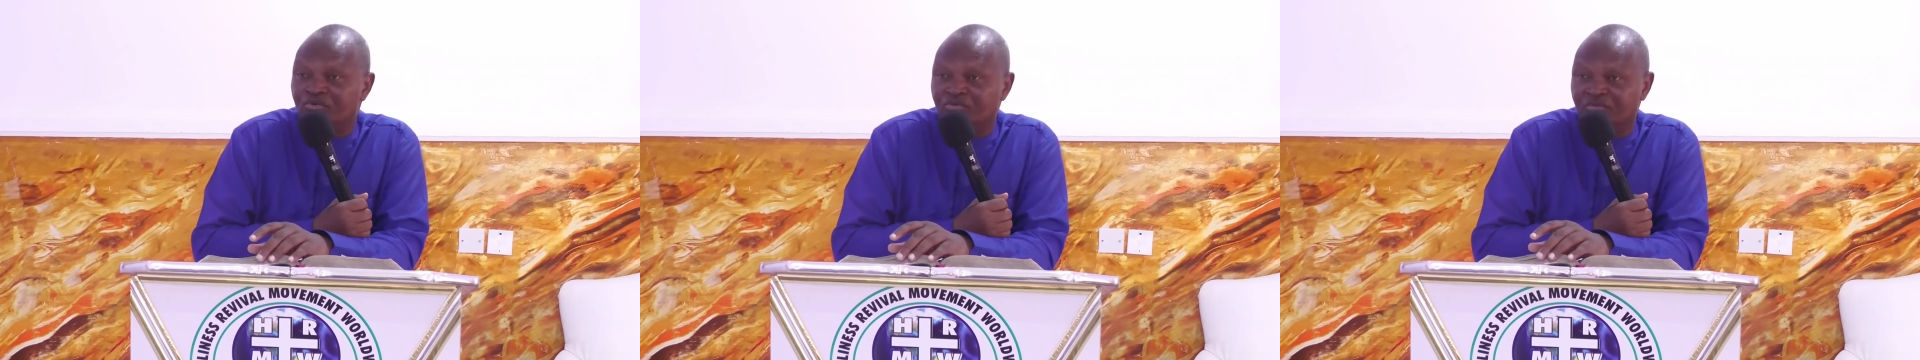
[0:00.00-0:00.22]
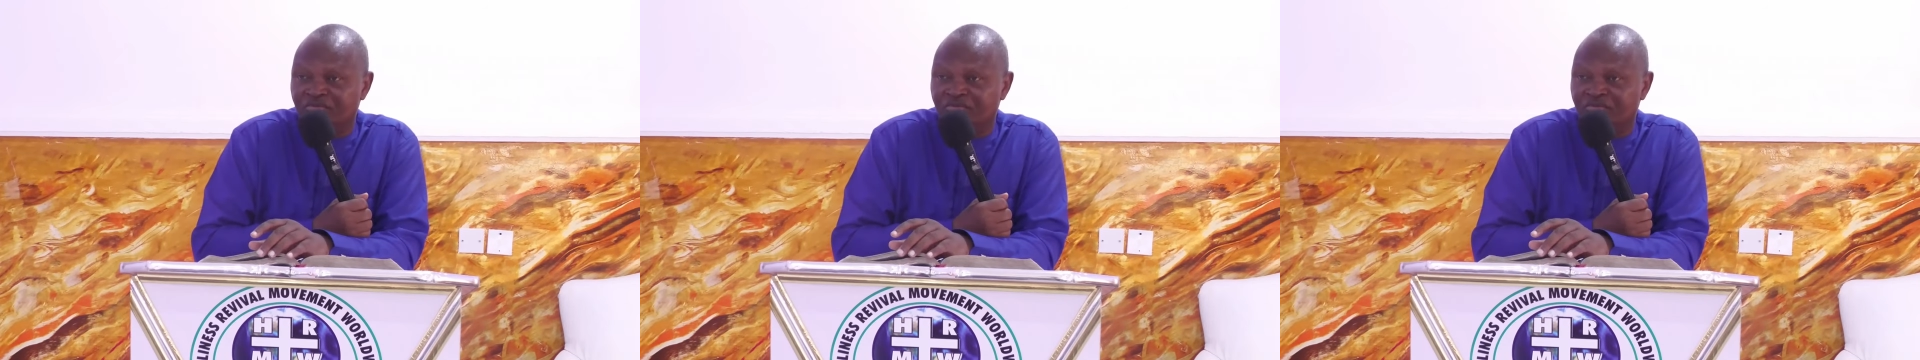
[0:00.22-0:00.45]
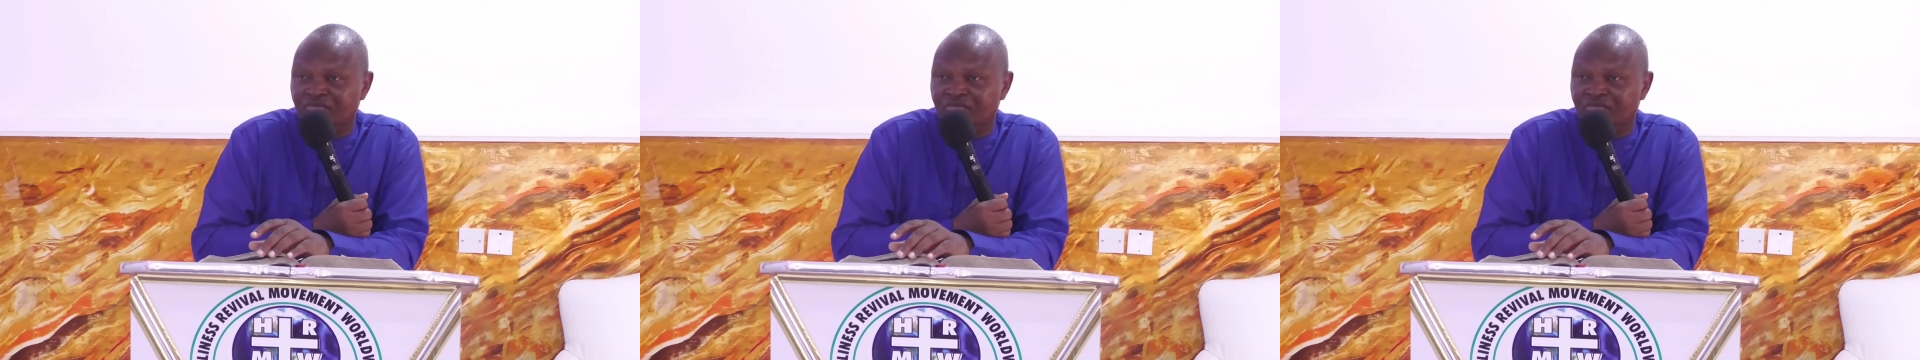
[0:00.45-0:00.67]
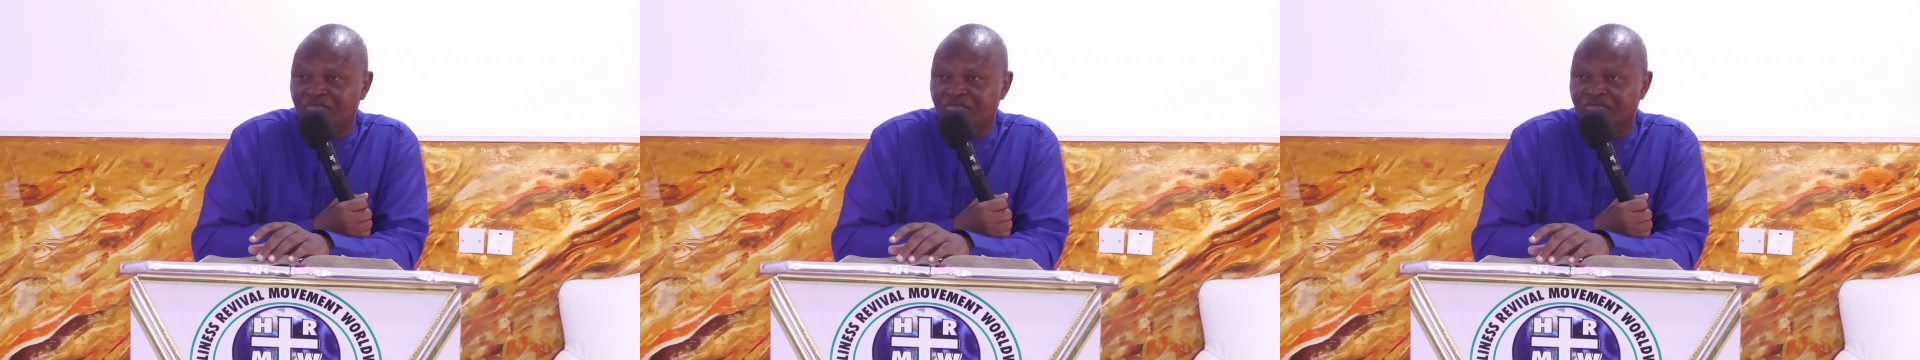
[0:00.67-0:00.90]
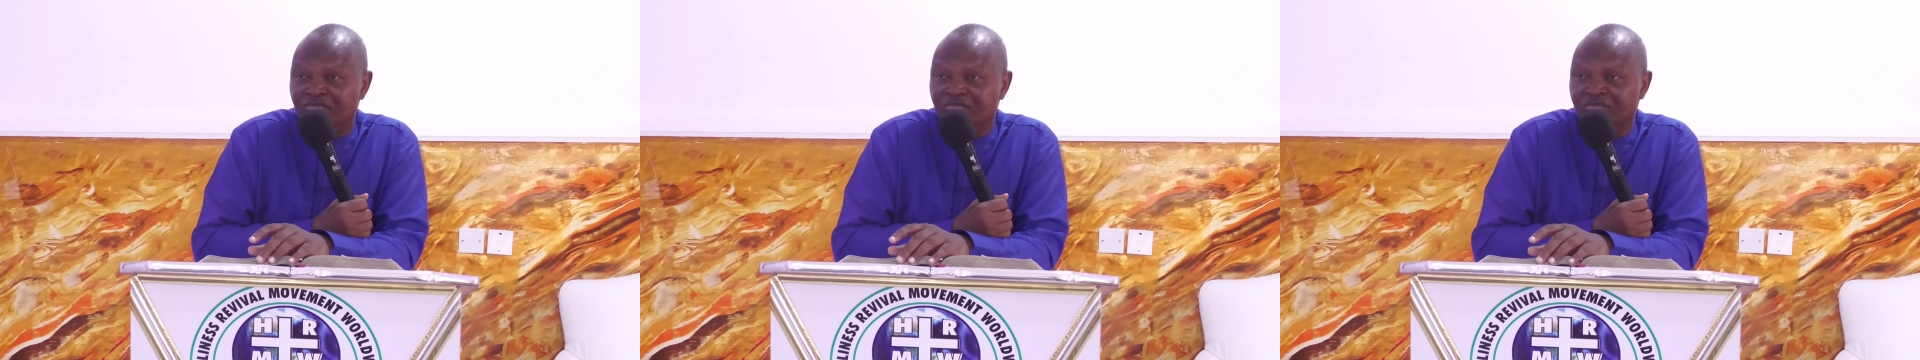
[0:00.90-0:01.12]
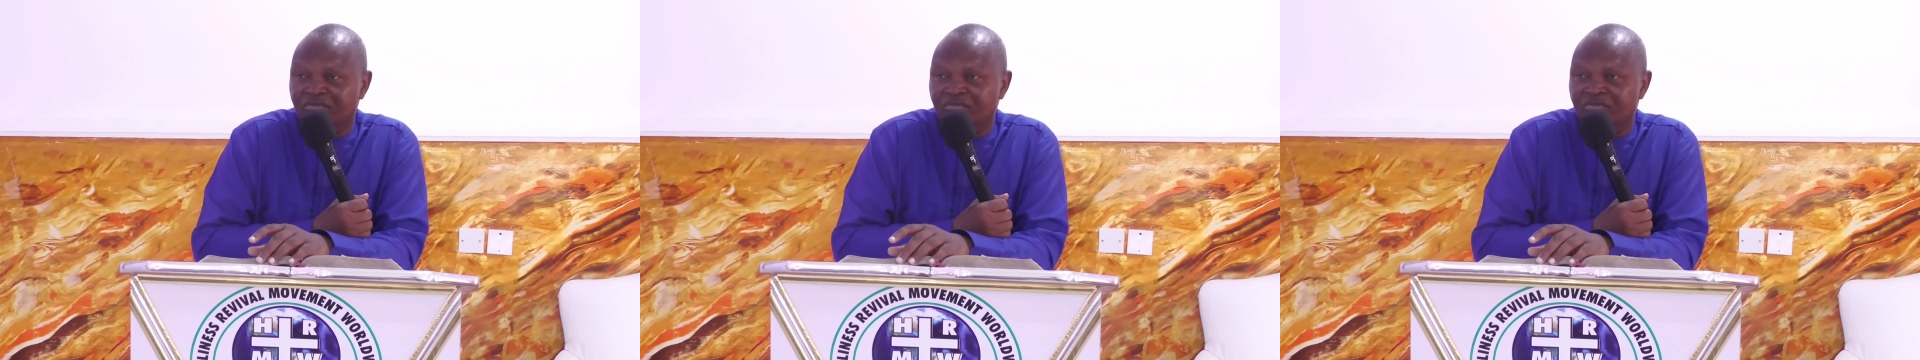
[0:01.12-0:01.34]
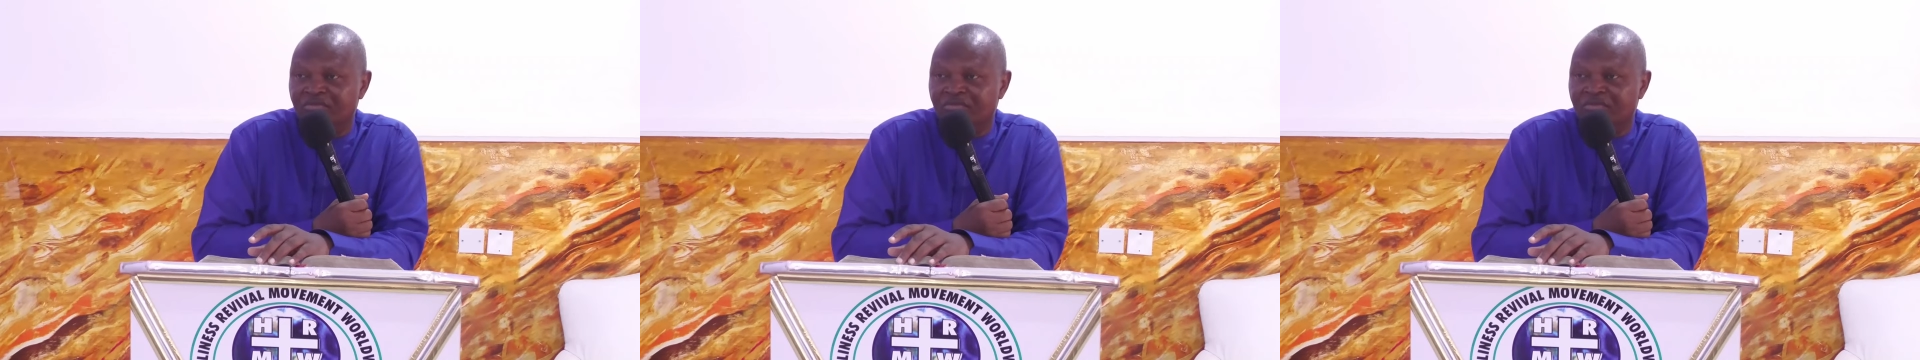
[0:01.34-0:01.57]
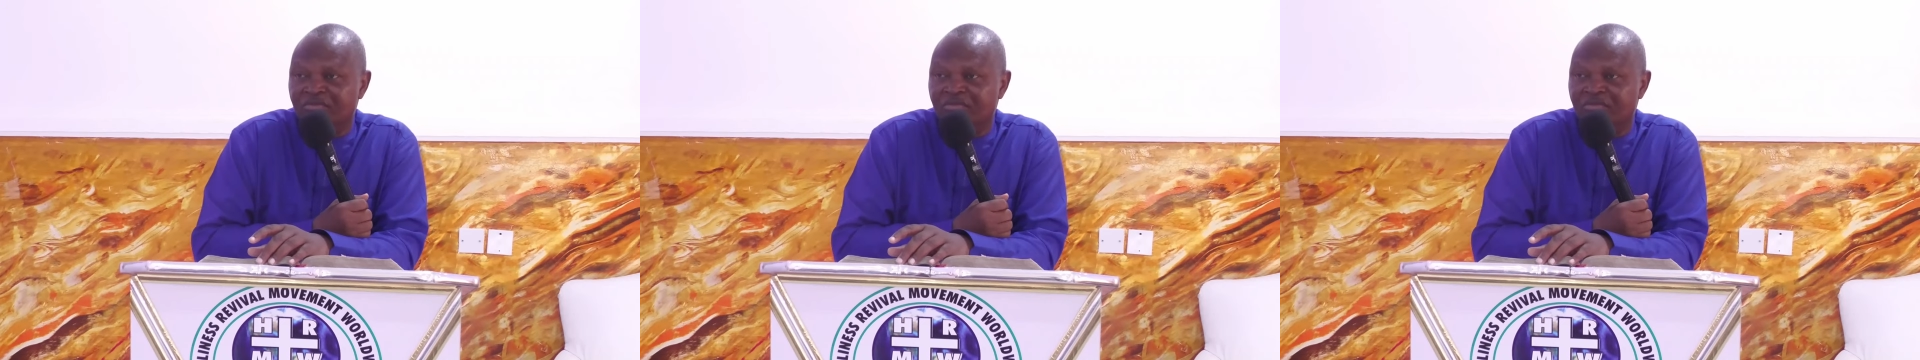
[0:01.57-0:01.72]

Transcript: [no speech]